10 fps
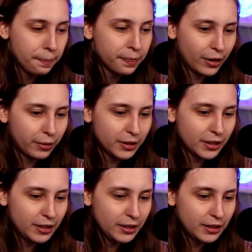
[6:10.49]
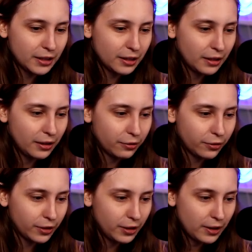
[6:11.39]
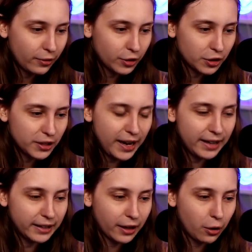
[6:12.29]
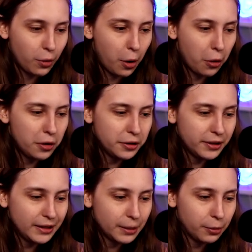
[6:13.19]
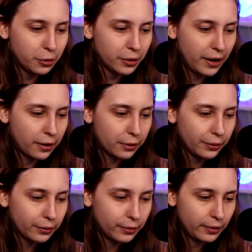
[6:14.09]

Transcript: What I want to see is if these avatars, yeah, they go underneath the pole now.